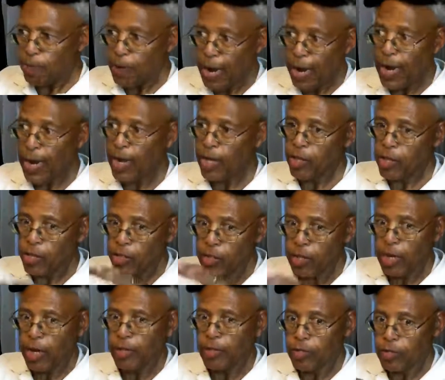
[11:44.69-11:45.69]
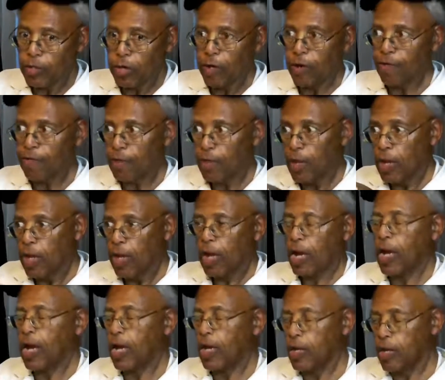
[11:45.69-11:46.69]
by the sons of
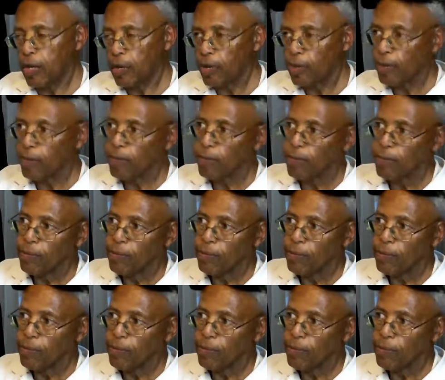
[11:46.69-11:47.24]
God.